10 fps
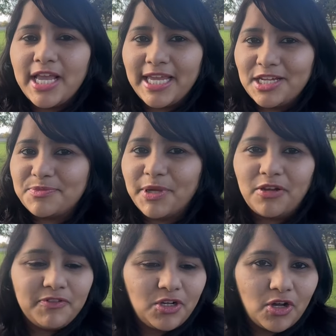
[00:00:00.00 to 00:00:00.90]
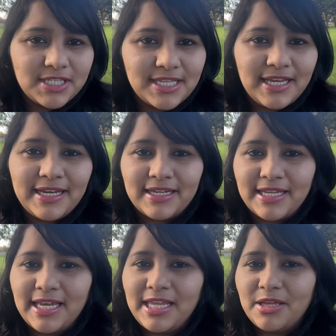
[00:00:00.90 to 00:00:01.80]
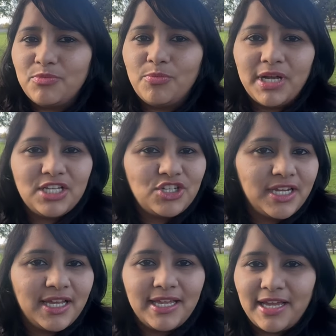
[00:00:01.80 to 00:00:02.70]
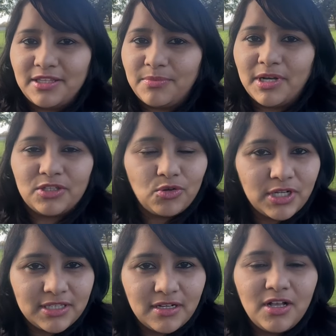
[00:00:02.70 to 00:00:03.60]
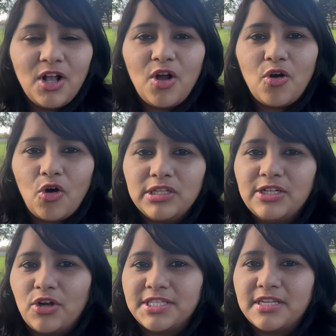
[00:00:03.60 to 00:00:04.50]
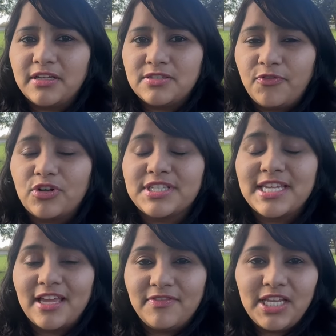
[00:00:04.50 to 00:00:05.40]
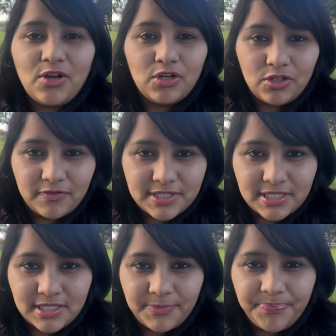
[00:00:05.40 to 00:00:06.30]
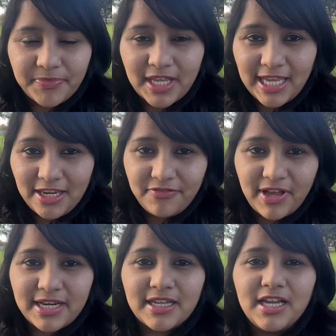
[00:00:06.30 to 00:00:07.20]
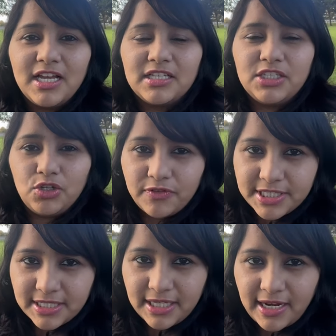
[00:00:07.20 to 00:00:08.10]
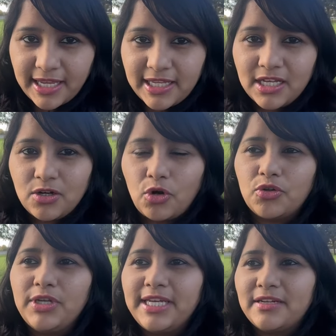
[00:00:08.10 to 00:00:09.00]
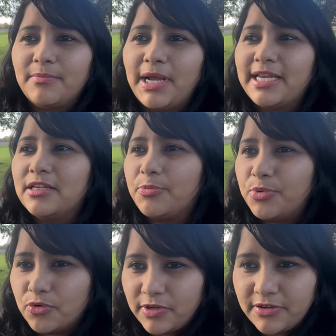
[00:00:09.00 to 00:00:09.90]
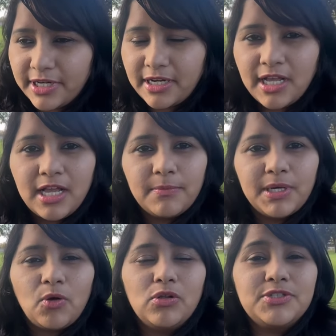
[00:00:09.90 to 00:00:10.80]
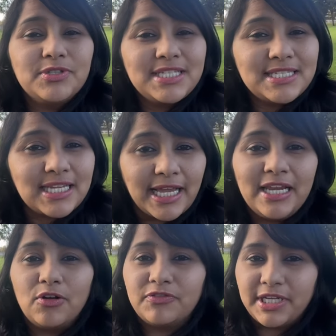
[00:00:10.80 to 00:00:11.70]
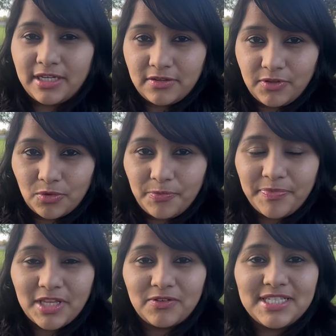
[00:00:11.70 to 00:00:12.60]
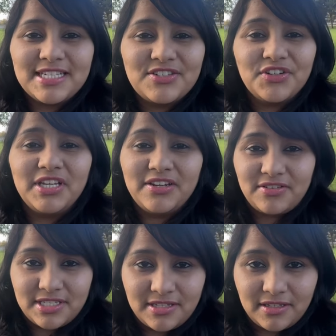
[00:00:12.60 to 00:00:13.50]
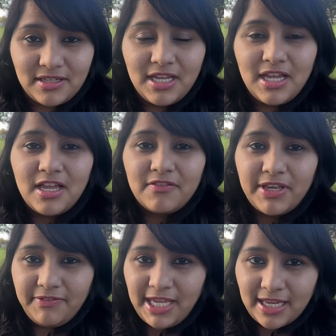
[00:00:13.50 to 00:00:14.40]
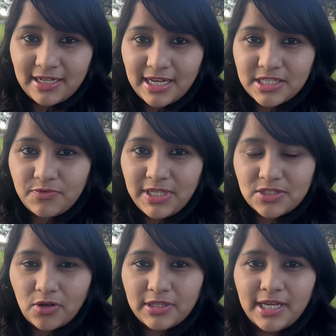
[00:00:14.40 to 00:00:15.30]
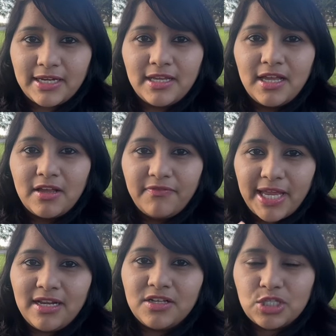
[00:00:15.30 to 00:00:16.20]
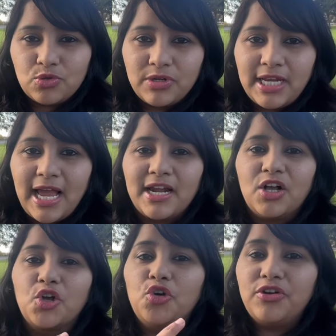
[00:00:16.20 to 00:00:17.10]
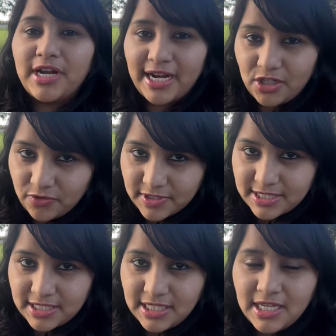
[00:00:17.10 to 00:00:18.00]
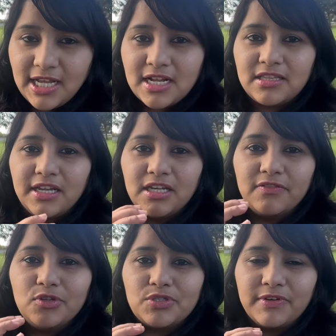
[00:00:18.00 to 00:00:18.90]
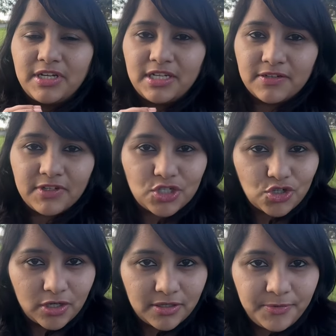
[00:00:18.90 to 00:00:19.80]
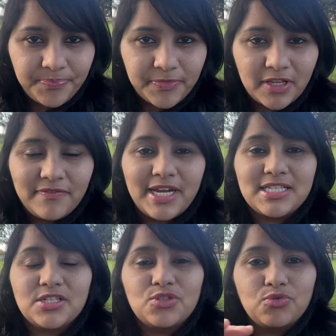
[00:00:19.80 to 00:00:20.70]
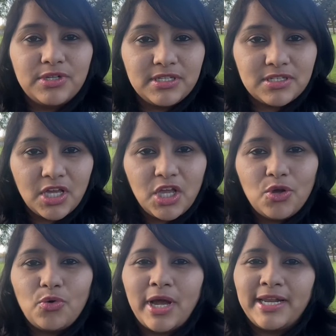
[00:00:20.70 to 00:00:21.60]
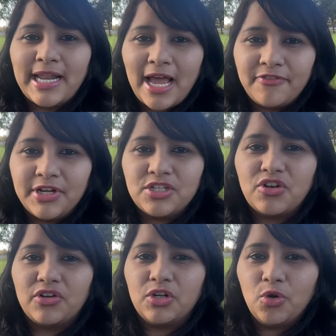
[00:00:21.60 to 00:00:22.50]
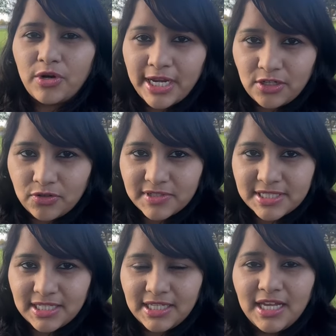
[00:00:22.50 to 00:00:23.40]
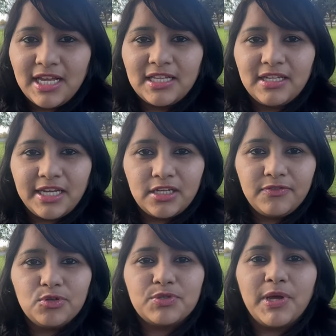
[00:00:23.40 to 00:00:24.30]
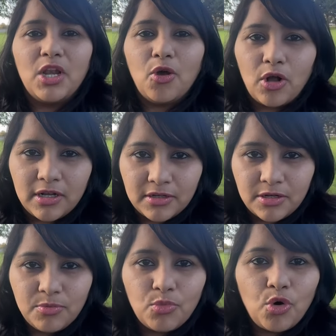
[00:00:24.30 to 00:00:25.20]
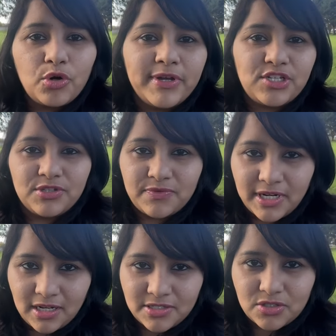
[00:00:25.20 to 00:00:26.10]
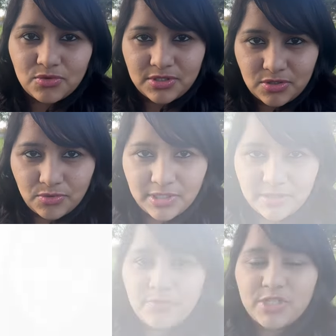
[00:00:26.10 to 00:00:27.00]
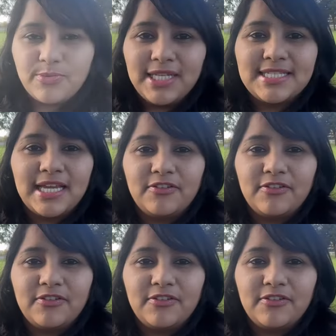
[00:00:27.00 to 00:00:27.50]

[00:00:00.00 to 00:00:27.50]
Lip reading: Irrespective of the consulate, Delhi, Mumbai, Chennai, Hyderabad, Kolkata, all the consulates focused heavily on university. In fact, the university ranking not only determined the approval rate, but also the style of the interview. Now, this is really interesting. When we analyzed, we saw that when a student had a good ranked university, the interviews were relatively shorter, whereas the students who had an average or a low ranked university, the interviews were longer, more questions were asked to the student, which means that